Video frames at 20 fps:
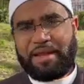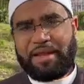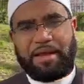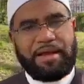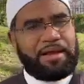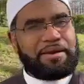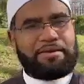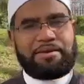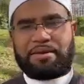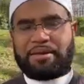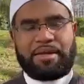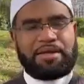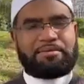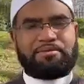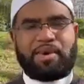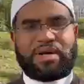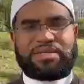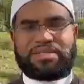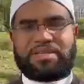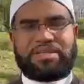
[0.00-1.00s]
And
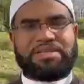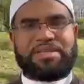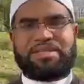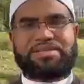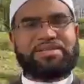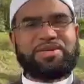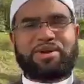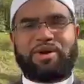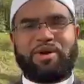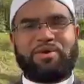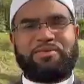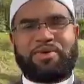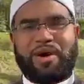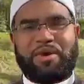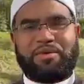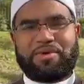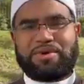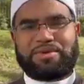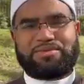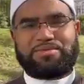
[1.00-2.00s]
what is the seerah of
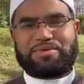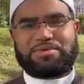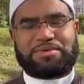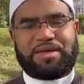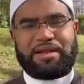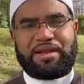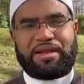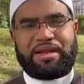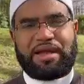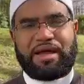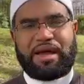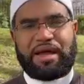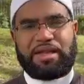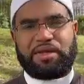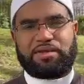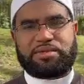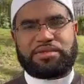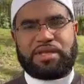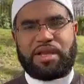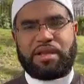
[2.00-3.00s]
our Rasul sallallahu
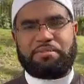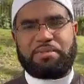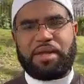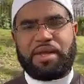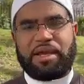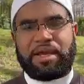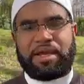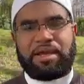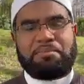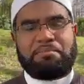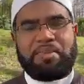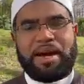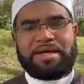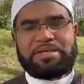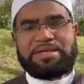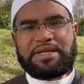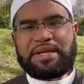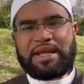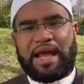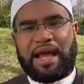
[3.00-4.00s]
alayhi wasallam?
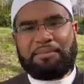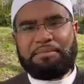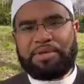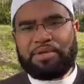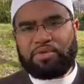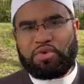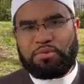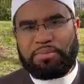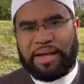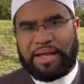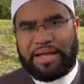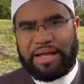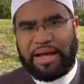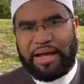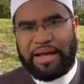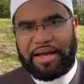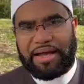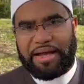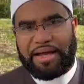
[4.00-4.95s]
Imagine coming to Mecca.